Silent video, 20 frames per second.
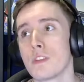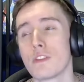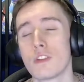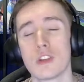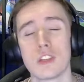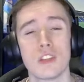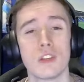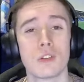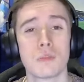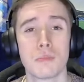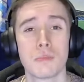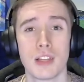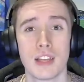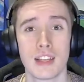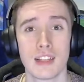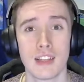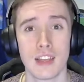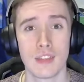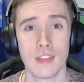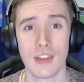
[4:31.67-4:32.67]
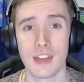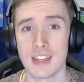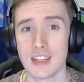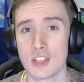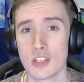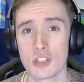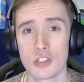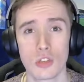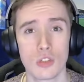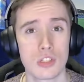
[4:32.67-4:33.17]
For a young player like that,
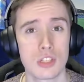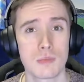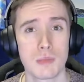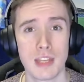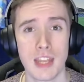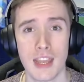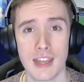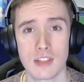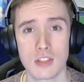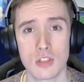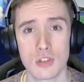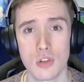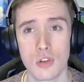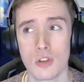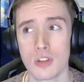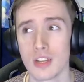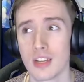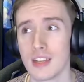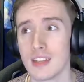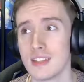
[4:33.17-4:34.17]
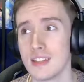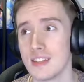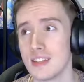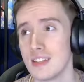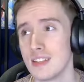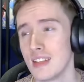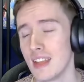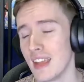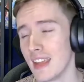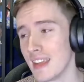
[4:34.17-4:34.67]
he's sure to be headstrong, and
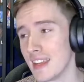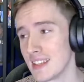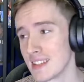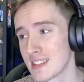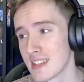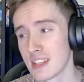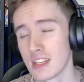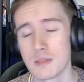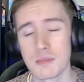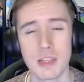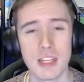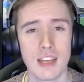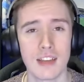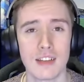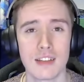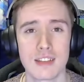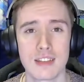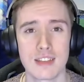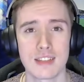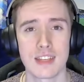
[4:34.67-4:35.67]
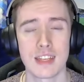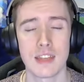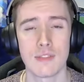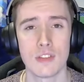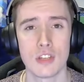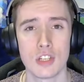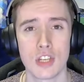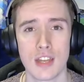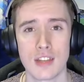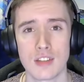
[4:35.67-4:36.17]
it's going to be hard to see if
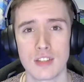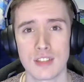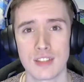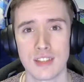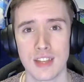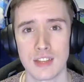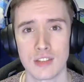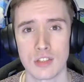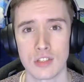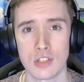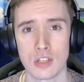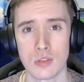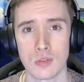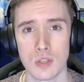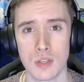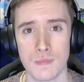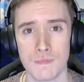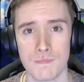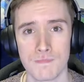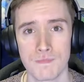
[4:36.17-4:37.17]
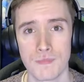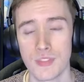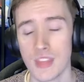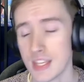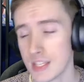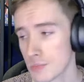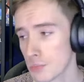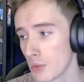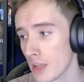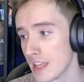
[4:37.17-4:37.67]
he changes his attitude.
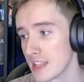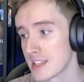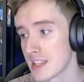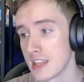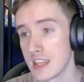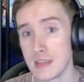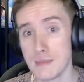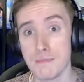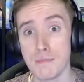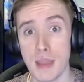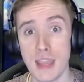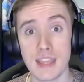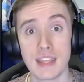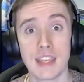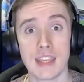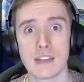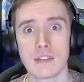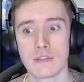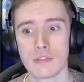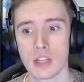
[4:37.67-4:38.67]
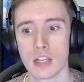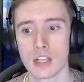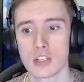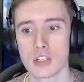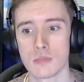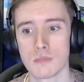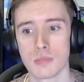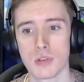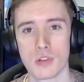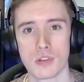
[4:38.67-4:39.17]
This is the big
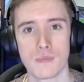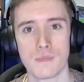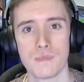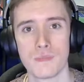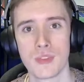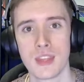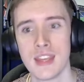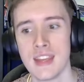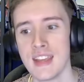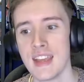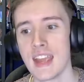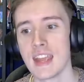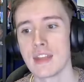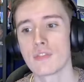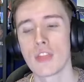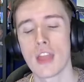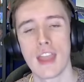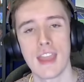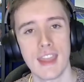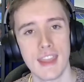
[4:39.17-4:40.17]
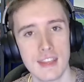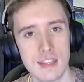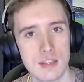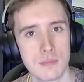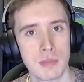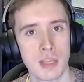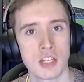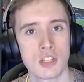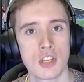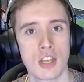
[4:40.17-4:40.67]
inflection point. If there is
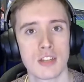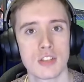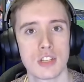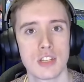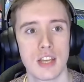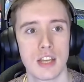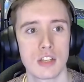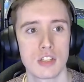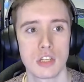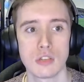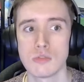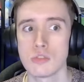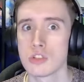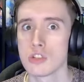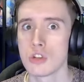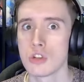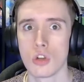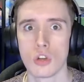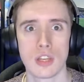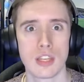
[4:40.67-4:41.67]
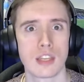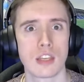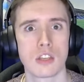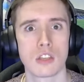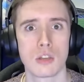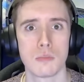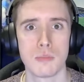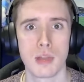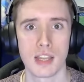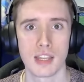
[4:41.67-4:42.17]
a big change in attitude, sure, he can
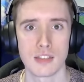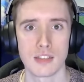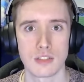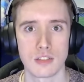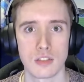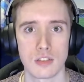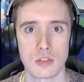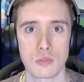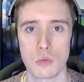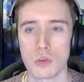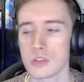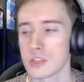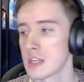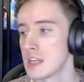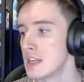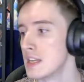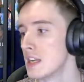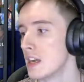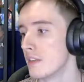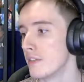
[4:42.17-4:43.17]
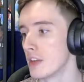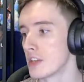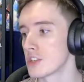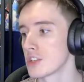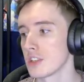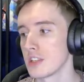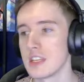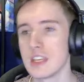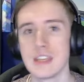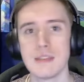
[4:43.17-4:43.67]
come back into the squad.
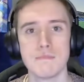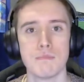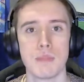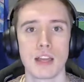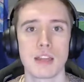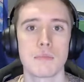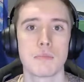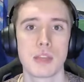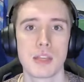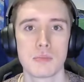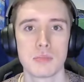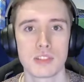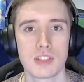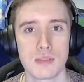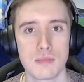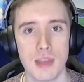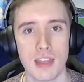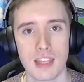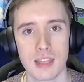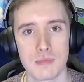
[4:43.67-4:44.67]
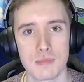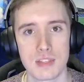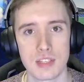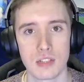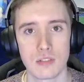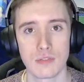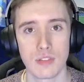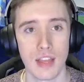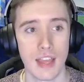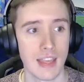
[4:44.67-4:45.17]
Eventually, he might be able to make
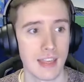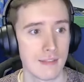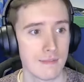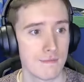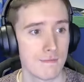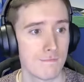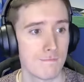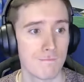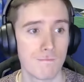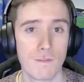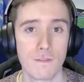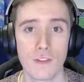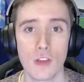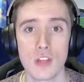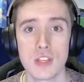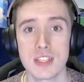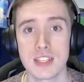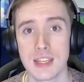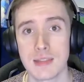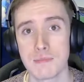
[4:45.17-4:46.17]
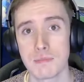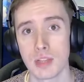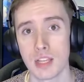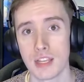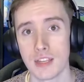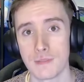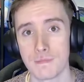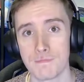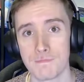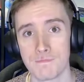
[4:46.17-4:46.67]
himself a first-team
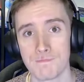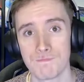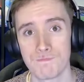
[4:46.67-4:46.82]
player.